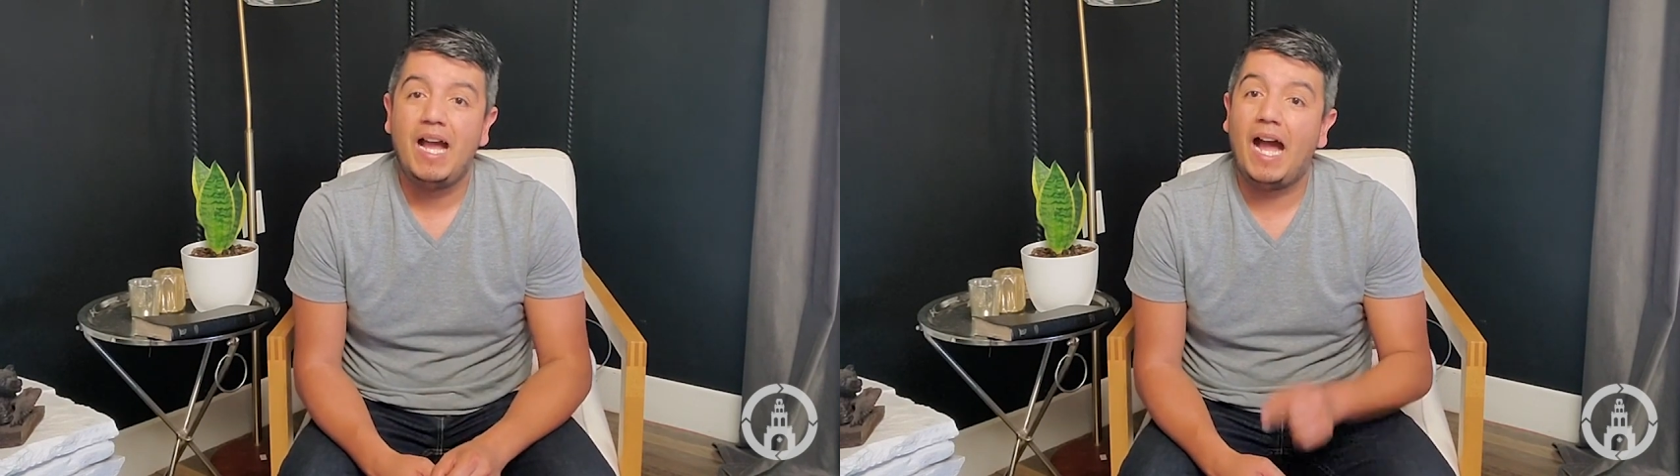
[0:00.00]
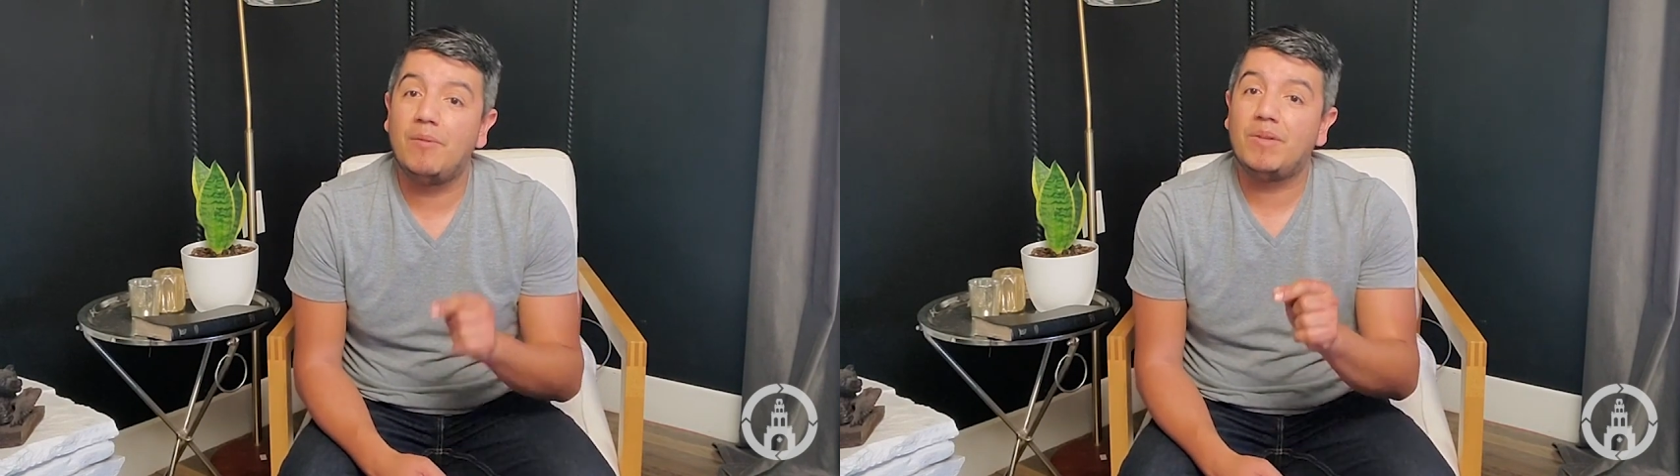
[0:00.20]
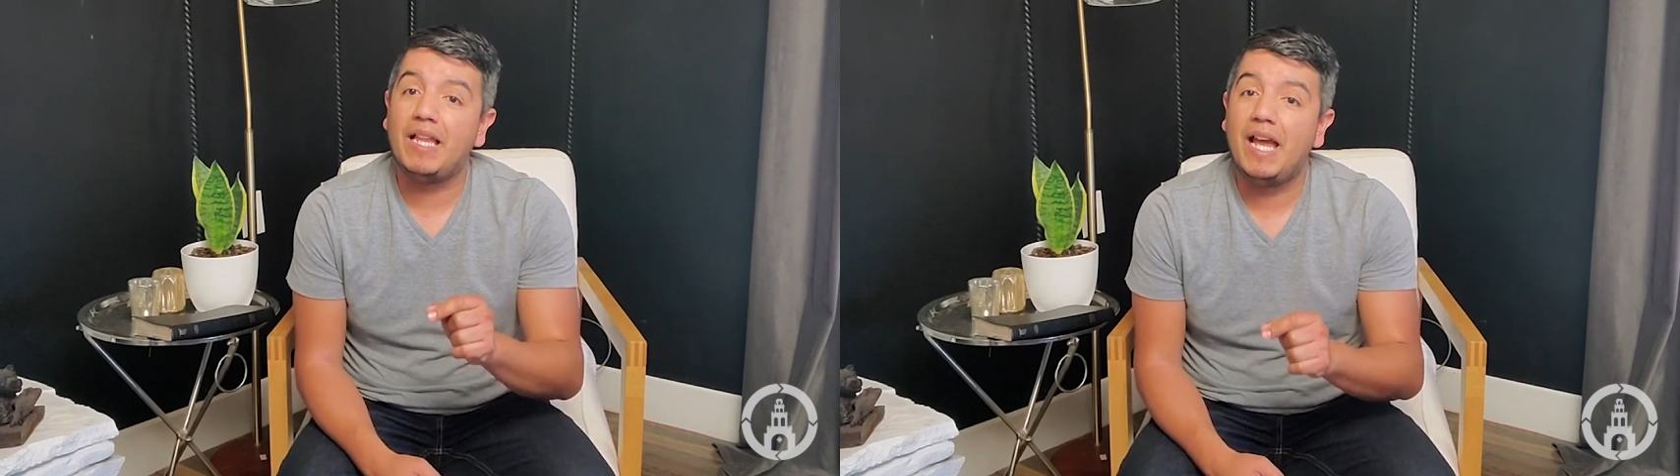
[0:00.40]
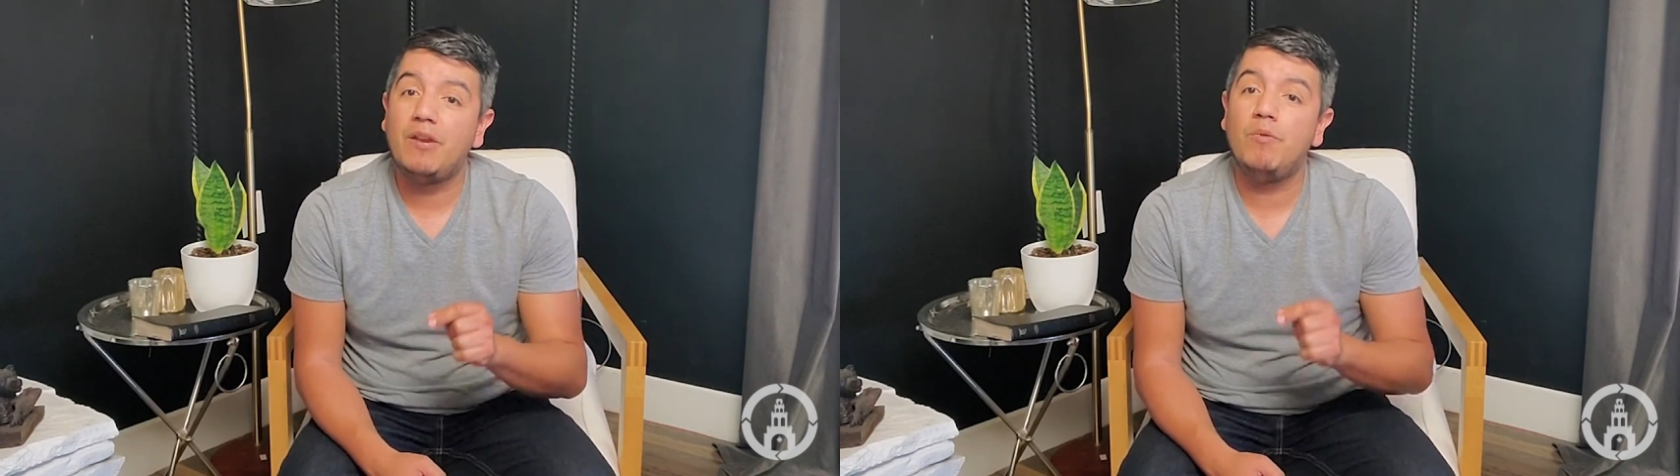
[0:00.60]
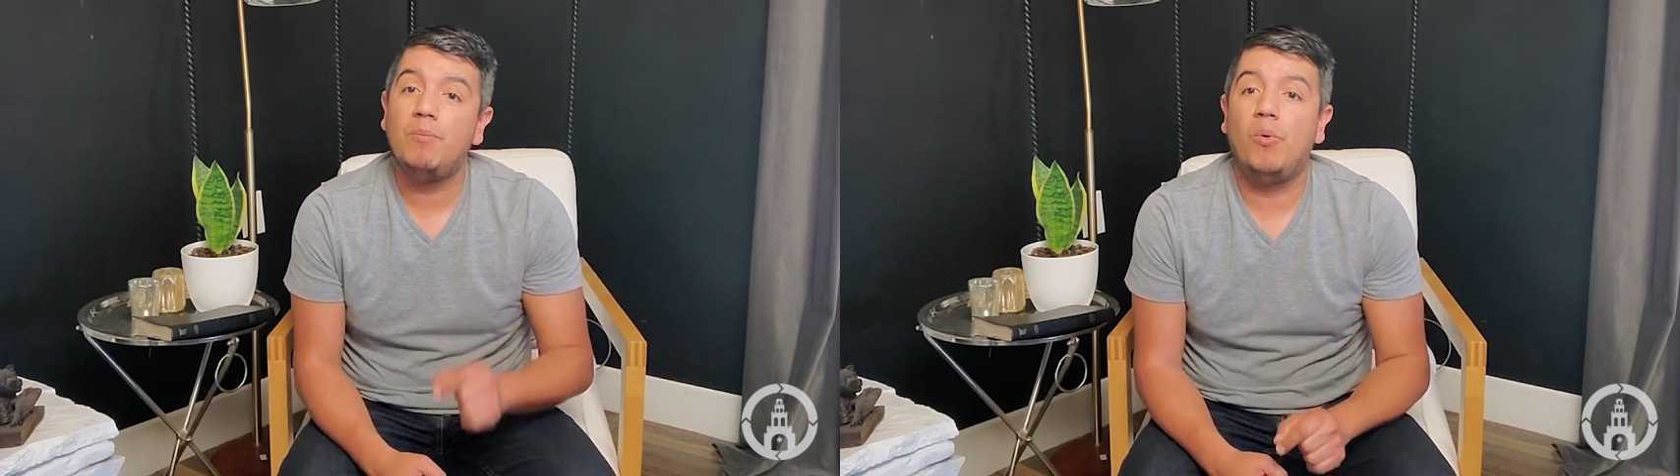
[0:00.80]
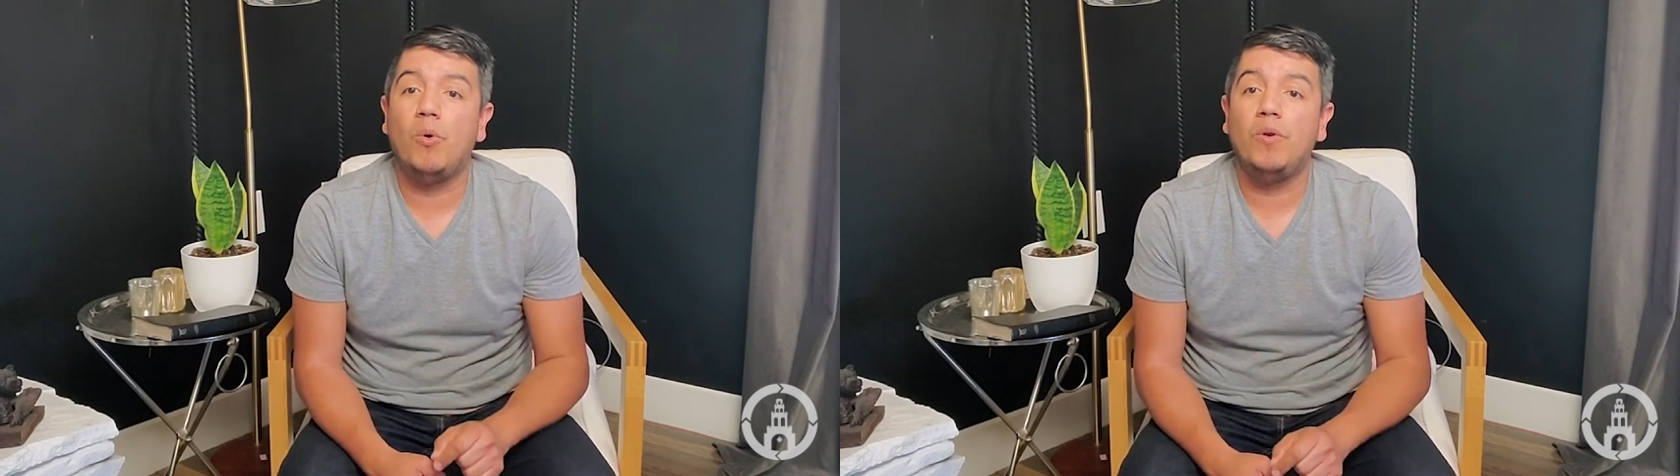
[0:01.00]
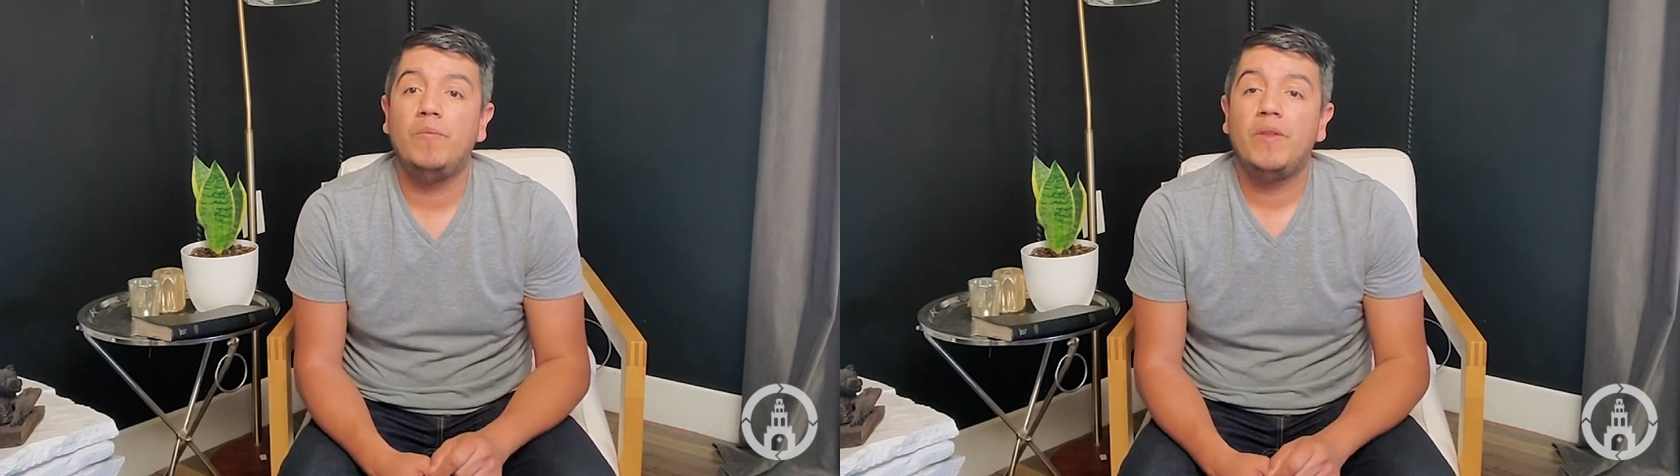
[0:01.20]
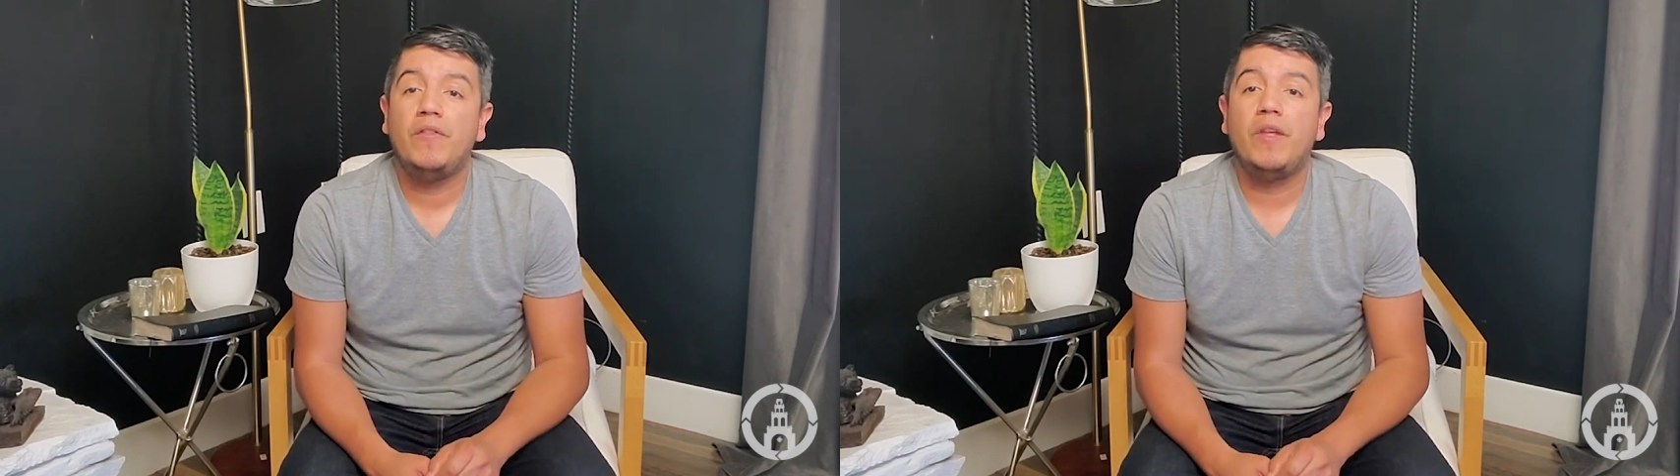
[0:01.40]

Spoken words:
I am glad to report